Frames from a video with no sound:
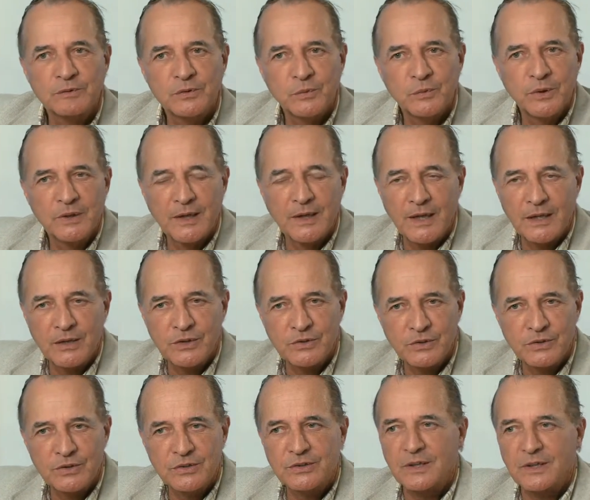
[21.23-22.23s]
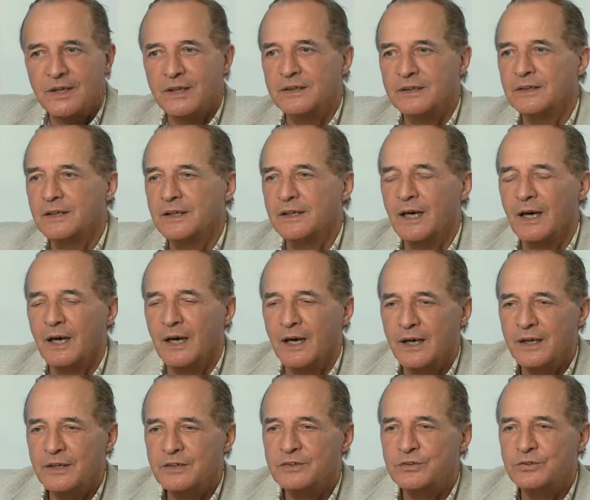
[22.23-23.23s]
Everyone ages, and the
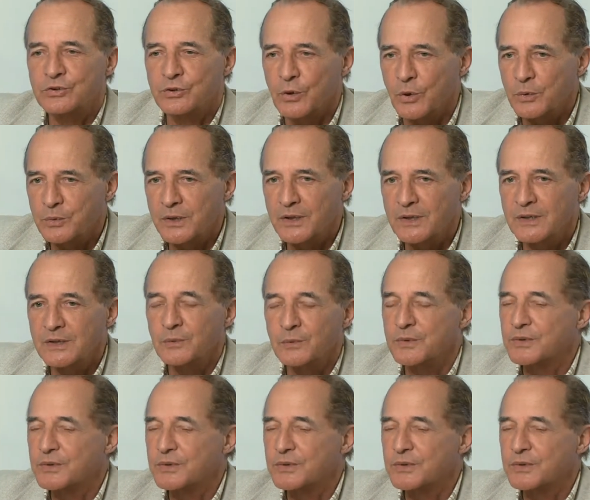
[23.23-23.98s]
eyes showed it.